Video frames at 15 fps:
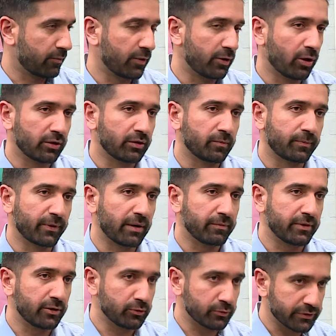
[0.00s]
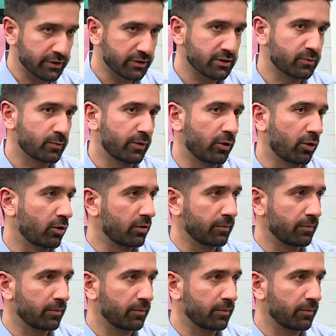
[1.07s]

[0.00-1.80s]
We're not the primary users. We're not going